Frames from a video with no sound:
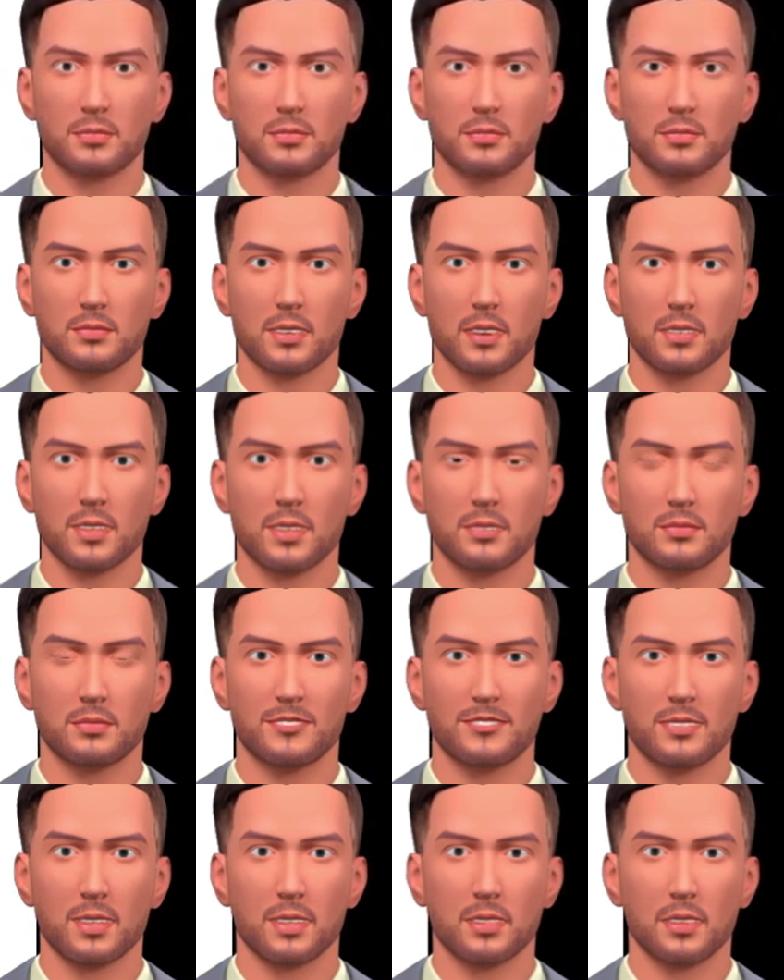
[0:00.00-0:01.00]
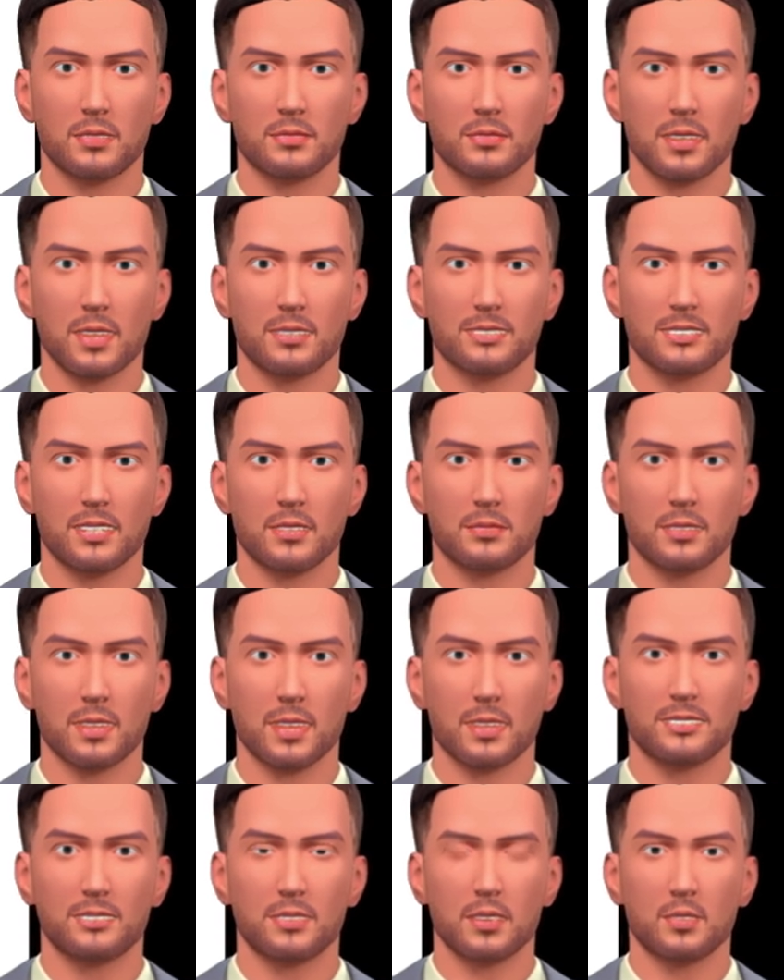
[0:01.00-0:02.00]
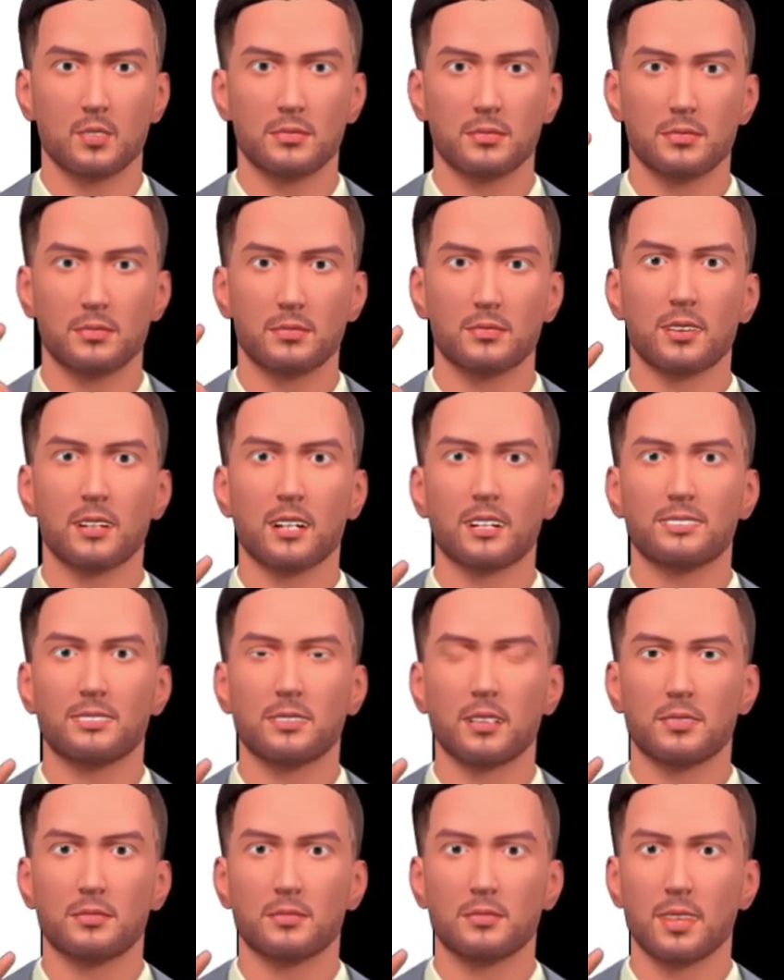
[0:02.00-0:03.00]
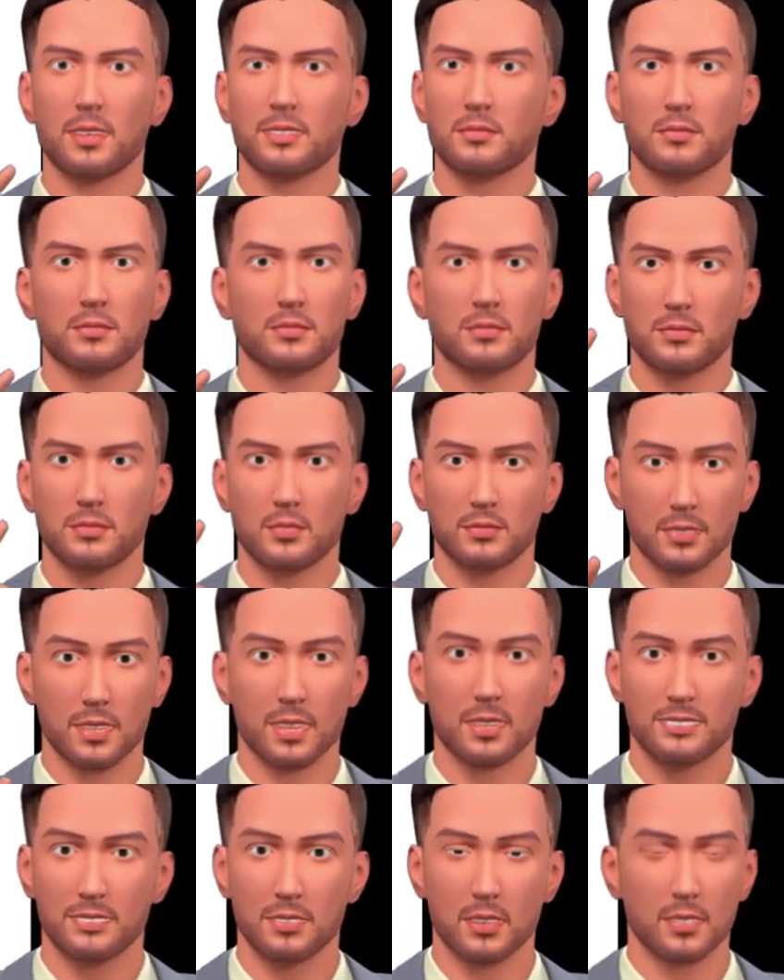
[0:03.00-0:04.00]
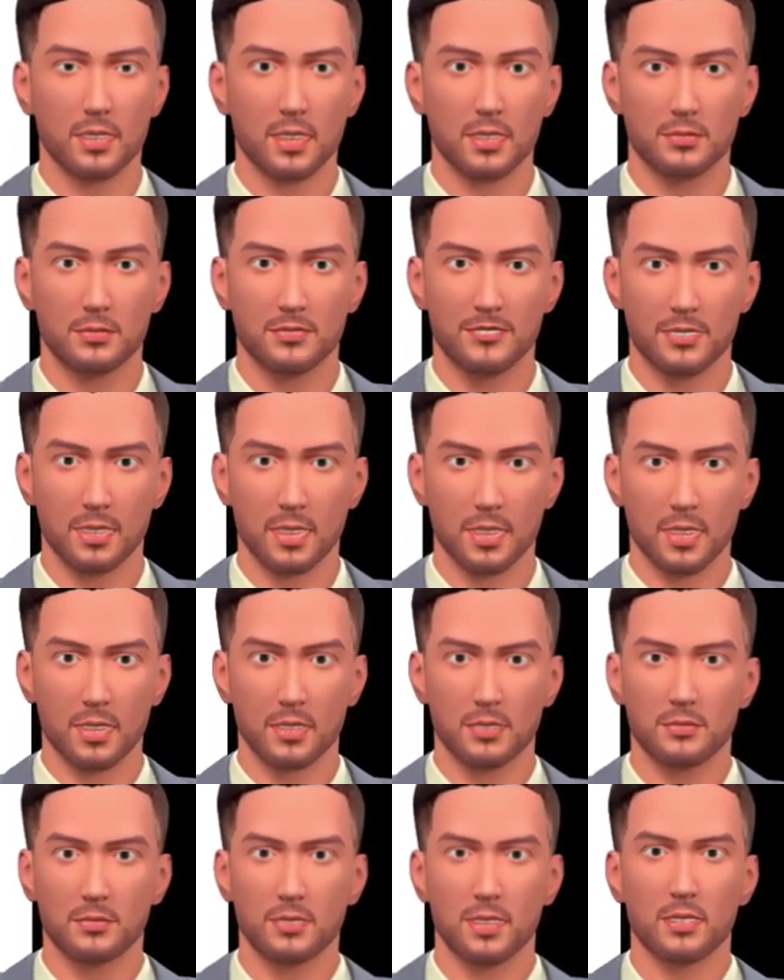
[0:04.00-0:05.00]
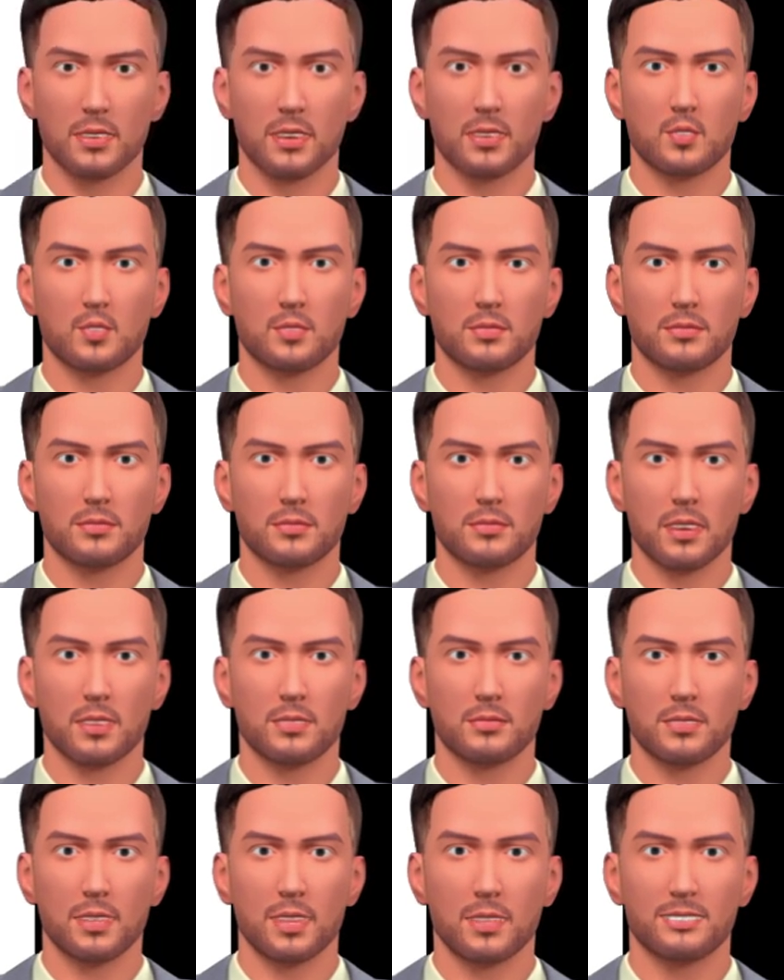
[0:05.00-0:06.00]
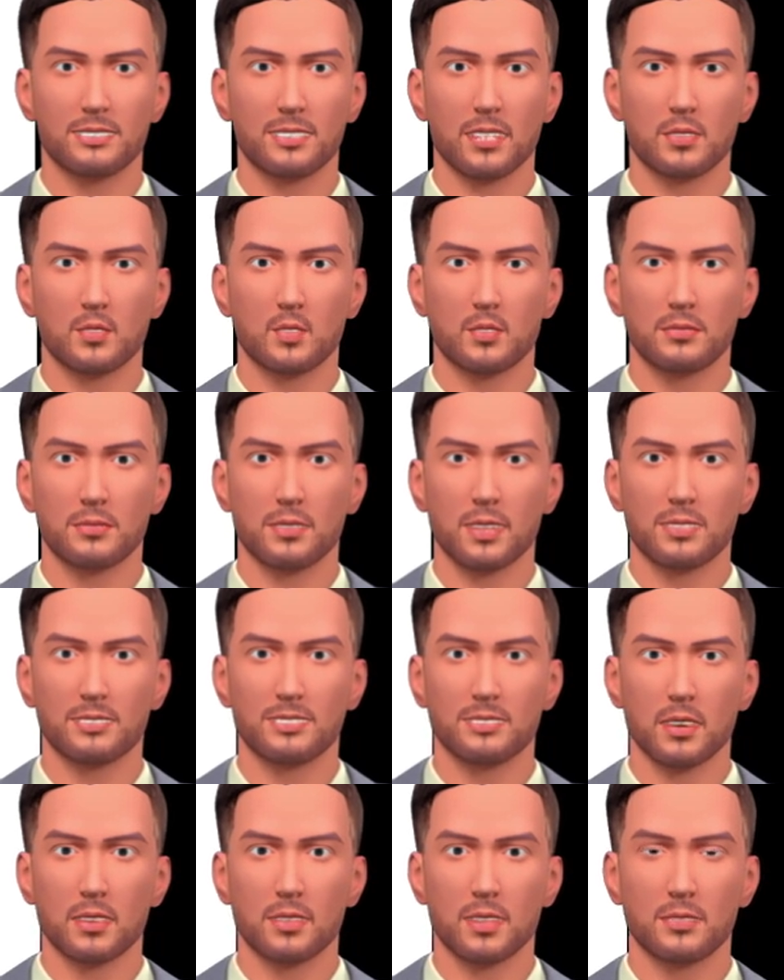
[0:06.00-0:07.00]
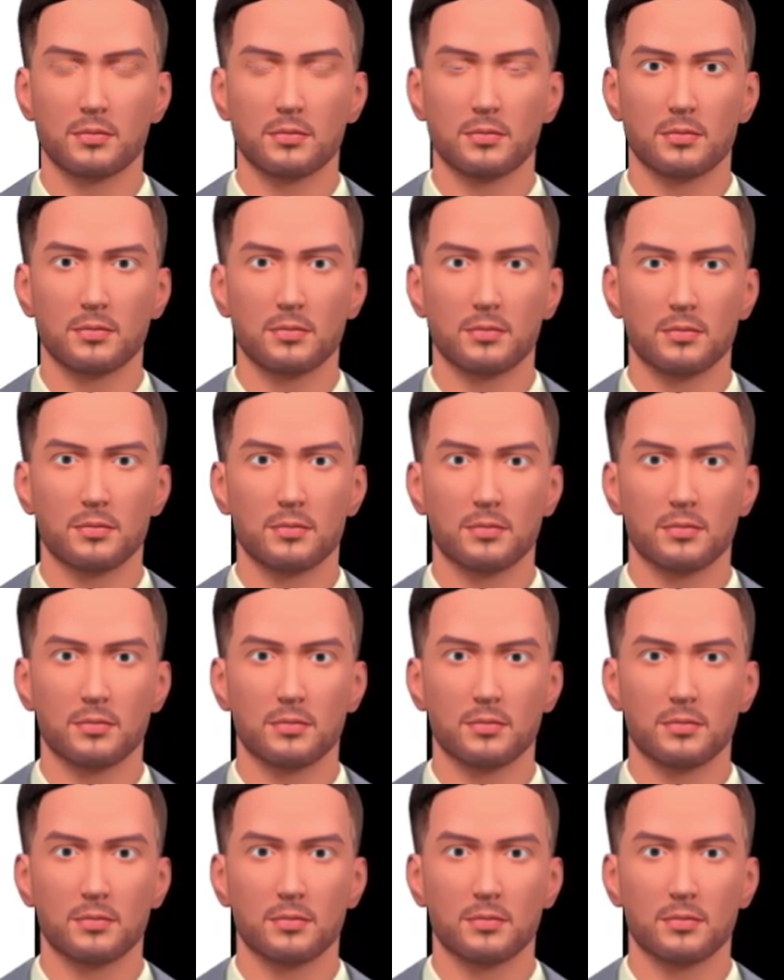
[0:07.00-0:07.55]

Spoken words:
Here are guidelines for different instruments. Debt instruments. The exposure to a single issuer is capped at 20% of the total assets.